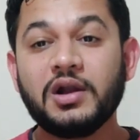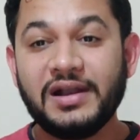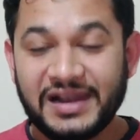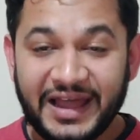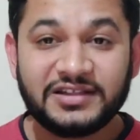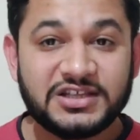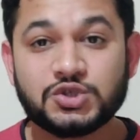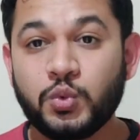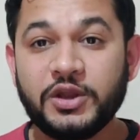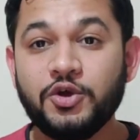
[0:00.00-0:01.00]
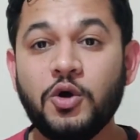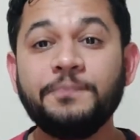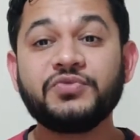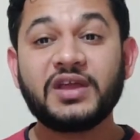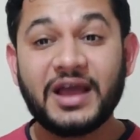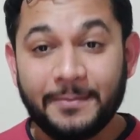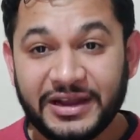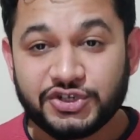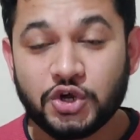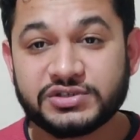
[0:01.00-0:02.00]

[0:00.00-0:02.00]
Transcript: Like this video, comment